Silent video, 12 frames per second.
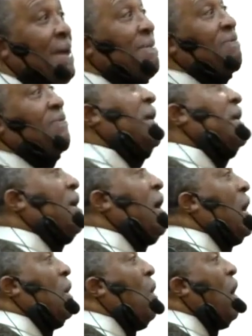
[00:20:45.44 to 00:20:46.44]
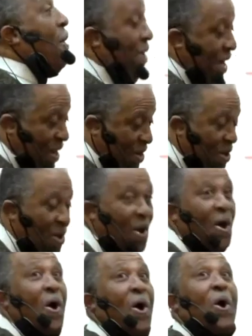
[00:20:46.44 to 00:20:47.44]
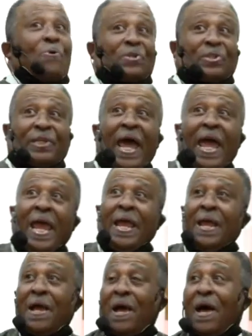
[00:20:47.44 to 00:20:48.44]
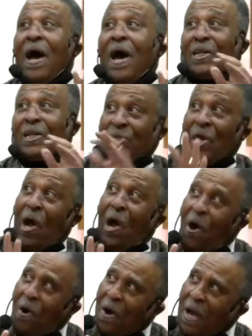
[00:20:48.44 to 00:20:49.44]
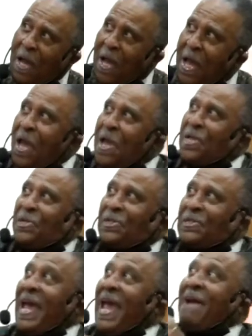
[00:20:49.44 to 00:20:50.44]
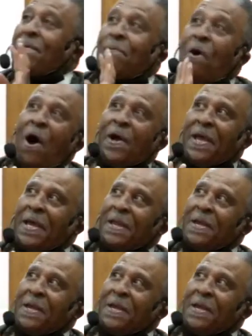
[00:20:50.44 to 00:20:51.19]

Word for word: of Dionne Warwick who sang a song. She said, Every morning